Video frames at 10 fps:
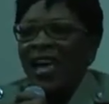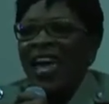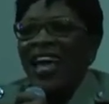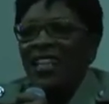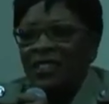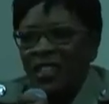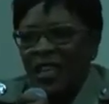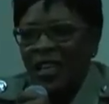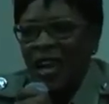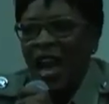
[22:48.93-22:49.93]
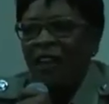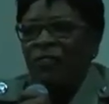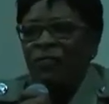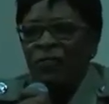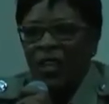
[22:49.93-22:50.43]
healthy and
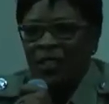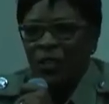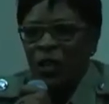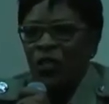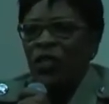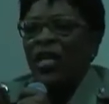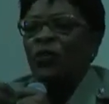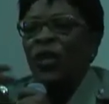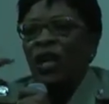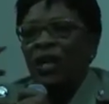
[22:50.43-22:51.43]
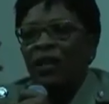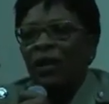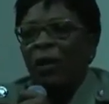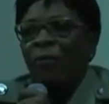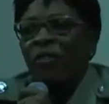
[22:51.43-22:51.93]
fit so that we can
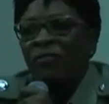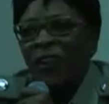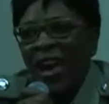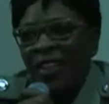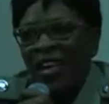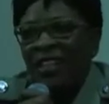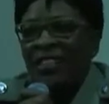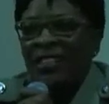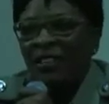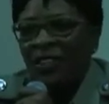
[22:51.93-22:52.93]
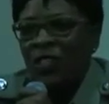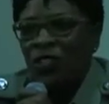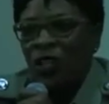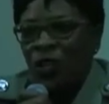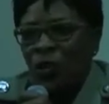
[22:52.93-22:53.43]
provide that service
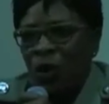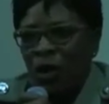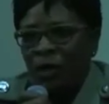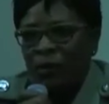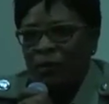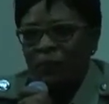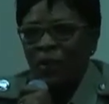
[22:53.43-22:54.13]
to you all.